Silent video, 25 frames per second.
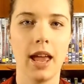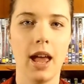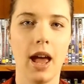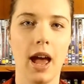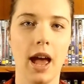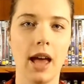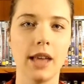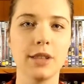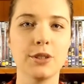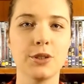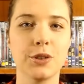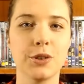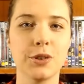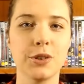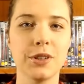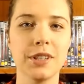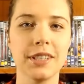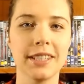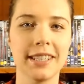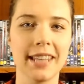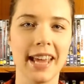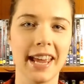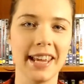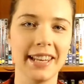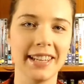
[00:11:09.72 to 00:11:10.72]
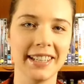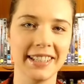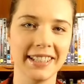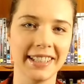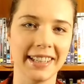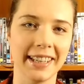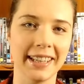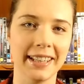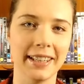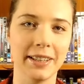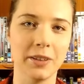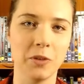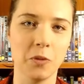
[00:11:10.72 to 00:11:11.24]
as good as Aidan
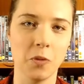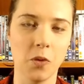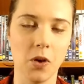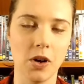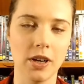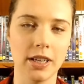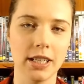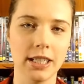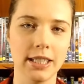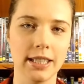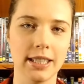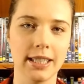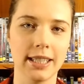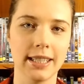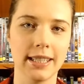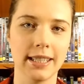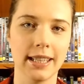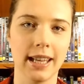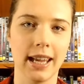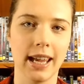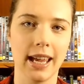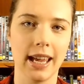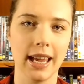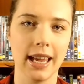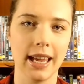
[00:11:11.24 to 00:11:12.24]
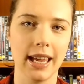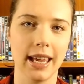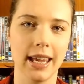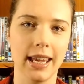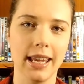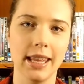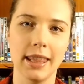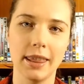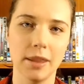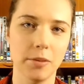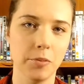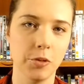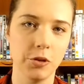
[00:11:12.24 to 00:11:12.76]
Gillen was
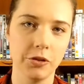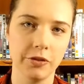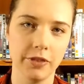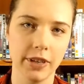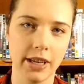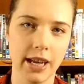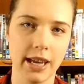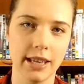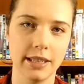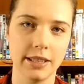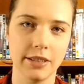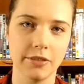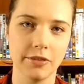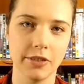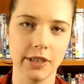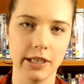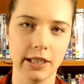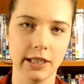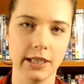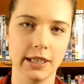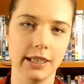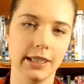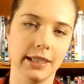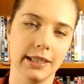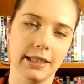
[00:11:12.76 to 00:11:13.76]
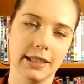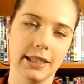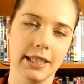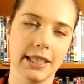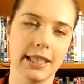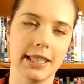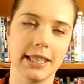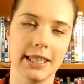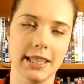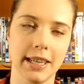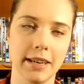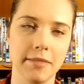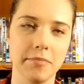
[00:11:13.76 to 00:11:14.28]
in the movie as a villain, it
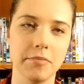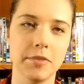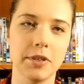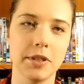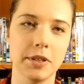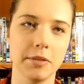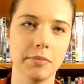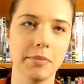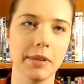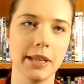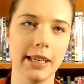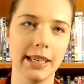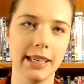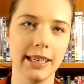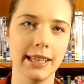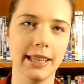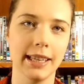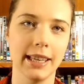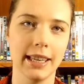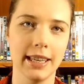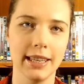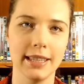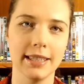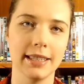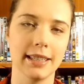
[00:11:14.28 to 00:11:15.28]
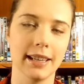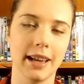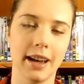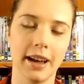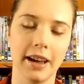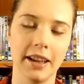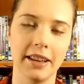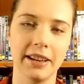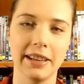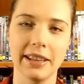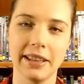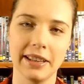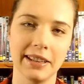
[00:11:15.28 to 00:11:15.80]
seems to be his
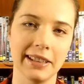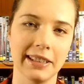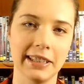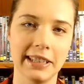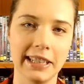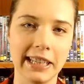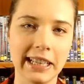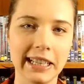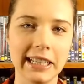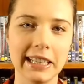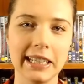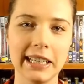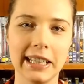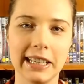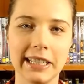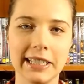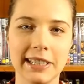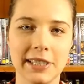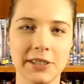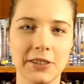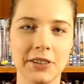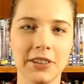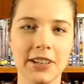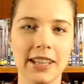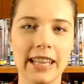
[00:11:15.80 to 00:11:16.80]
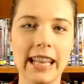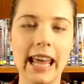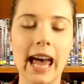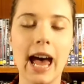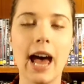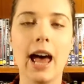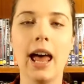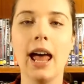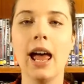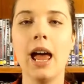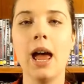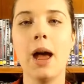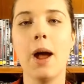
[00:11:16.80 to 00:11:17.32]
kind of thing. He's good at
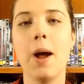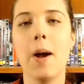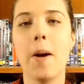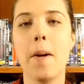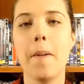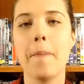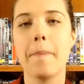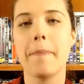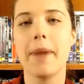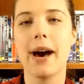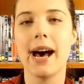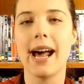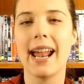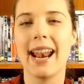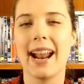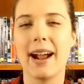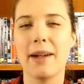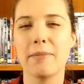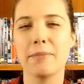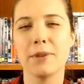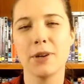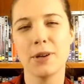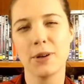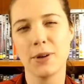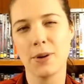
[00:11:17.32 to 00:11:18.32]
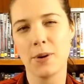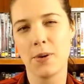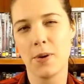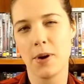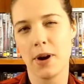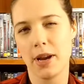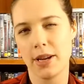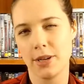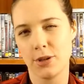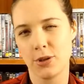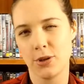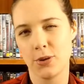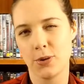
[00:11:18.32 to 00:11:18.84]
that. But I'm not
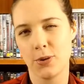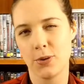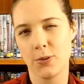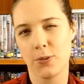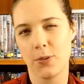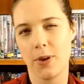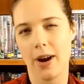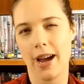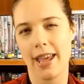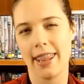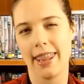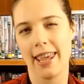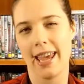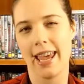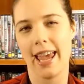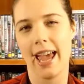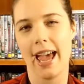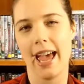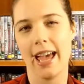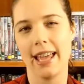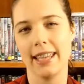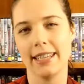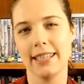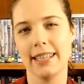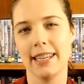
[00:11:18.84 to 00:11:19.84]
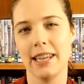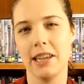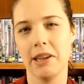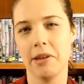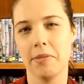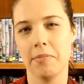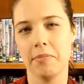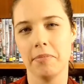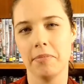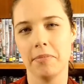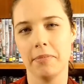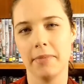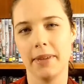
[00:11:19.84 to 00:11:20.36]
quite sure why they had
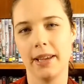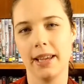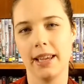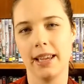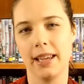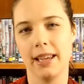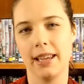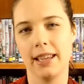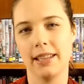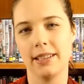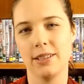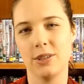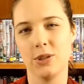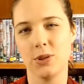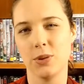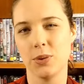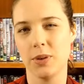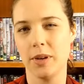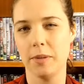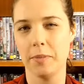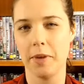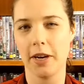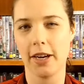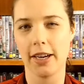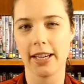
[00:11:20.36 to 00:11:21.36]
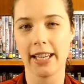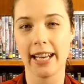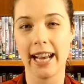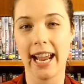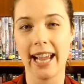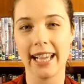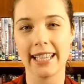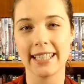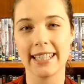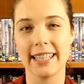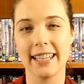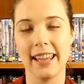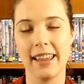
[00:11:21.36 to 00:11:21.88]
him do an American
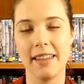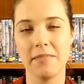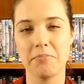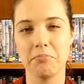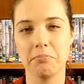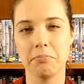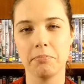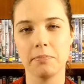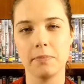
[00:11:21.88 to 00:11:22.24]
accent,